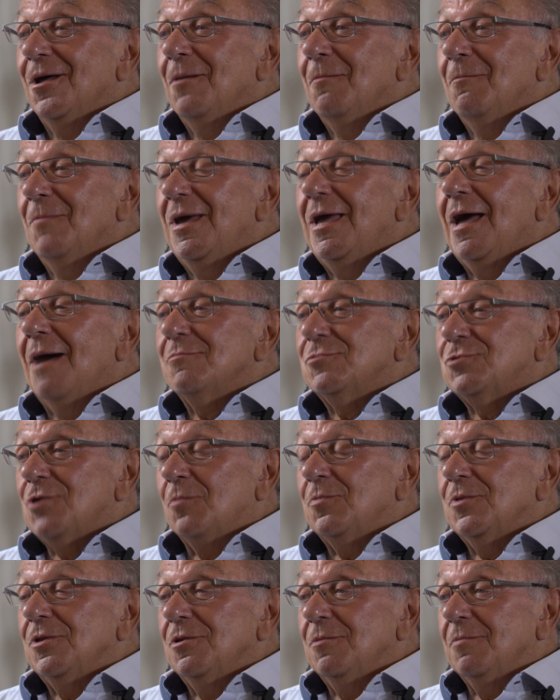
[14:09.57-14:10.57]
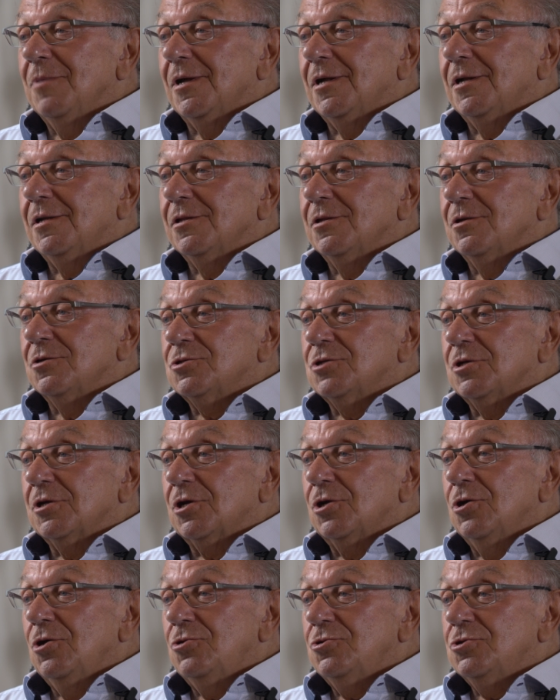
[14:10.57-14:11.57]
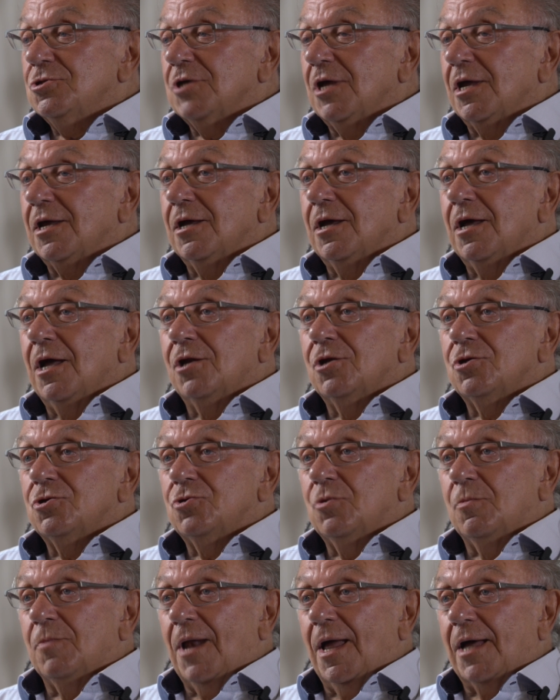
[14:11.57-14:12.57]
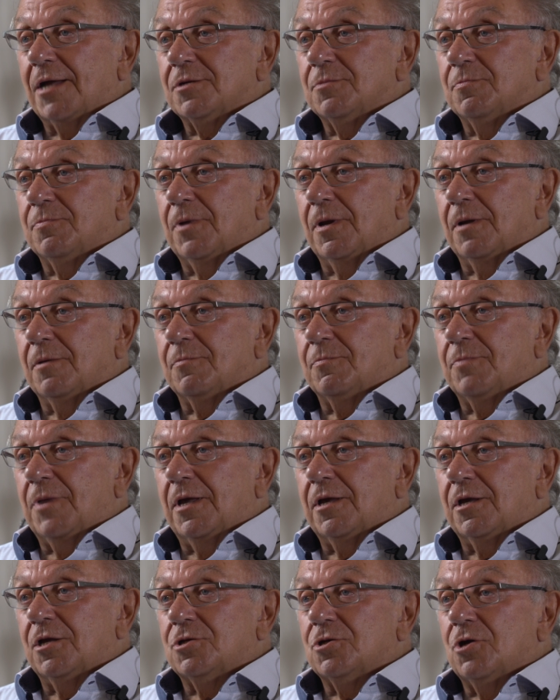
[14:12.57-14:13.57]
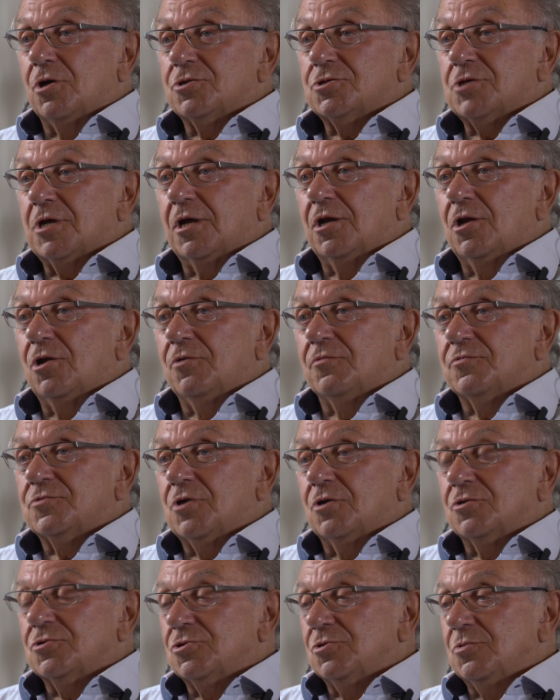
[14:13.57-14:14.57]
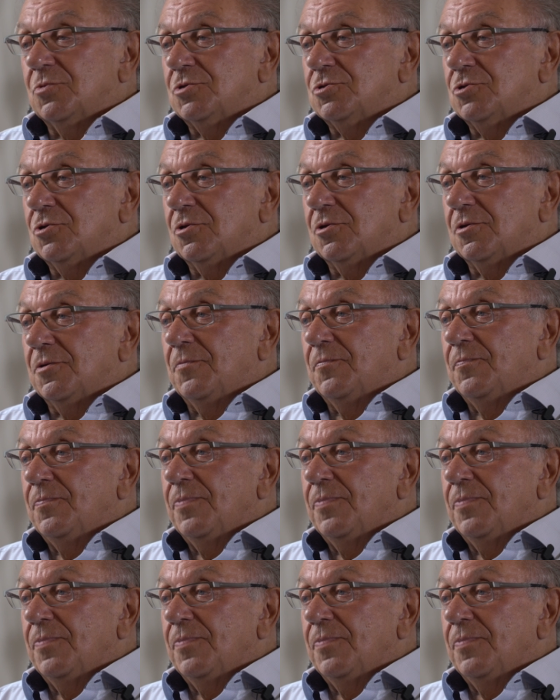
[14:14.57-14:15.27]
Me, I'm topping the bill. There's a girl singer and a double act playing guitar, singing love songs to each other.